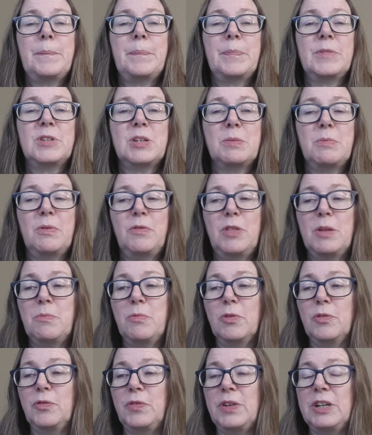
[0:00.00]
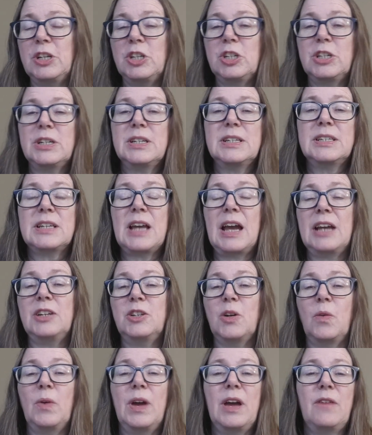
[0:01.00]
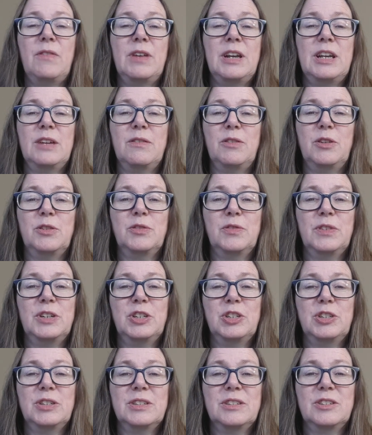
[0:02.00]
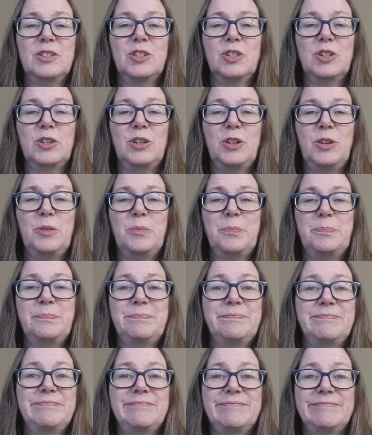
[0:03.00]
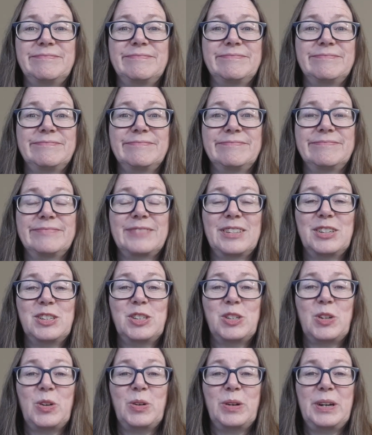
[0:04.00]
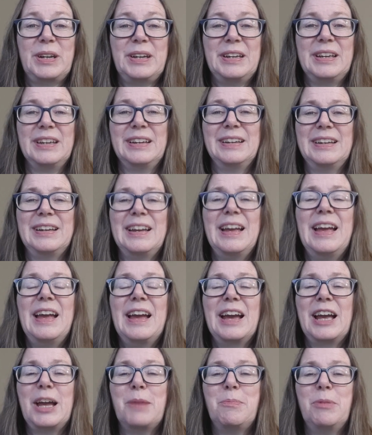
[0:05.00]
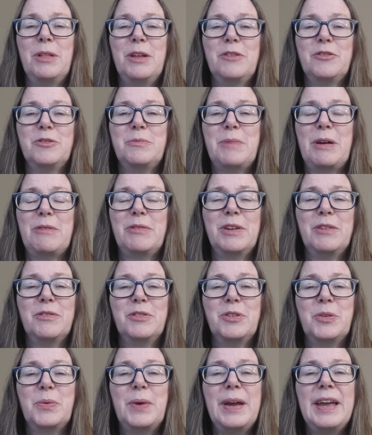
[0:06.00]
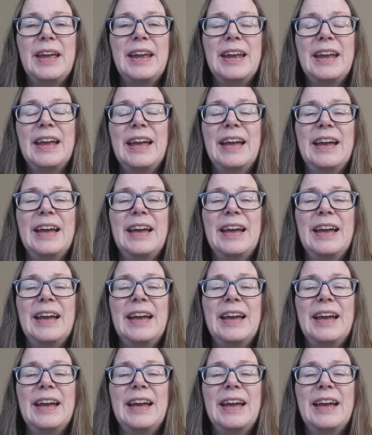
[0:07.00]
Some of them are finishes. I don't have any of those finishes to show you. Sorry. A couple of them I've given away.